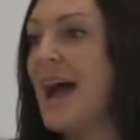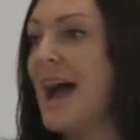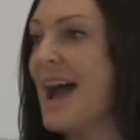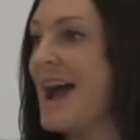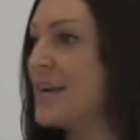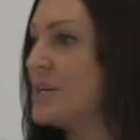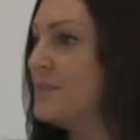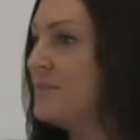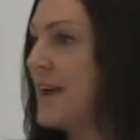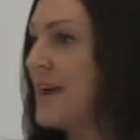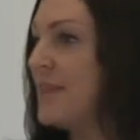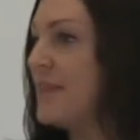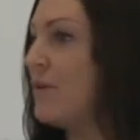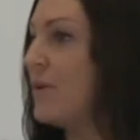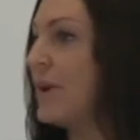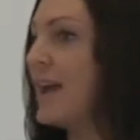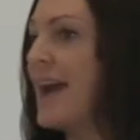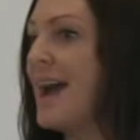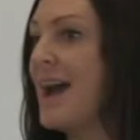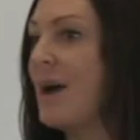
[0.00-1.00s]
activate their
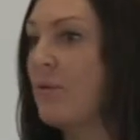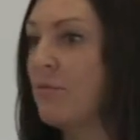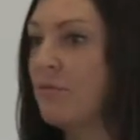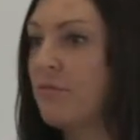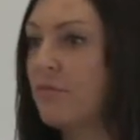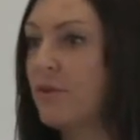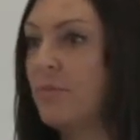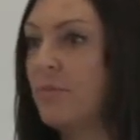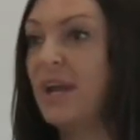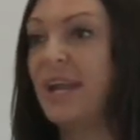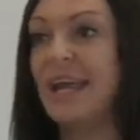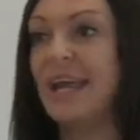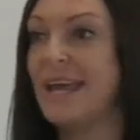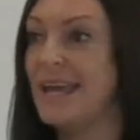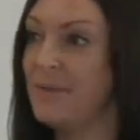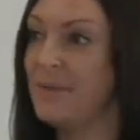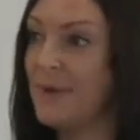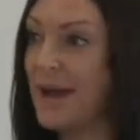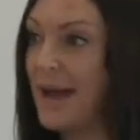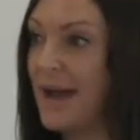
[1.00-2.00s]
account from an
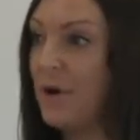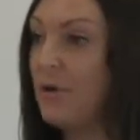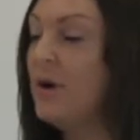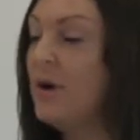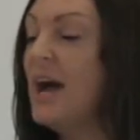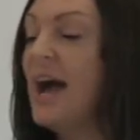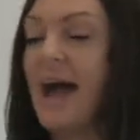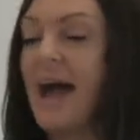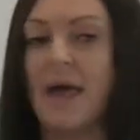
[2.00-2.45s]
email,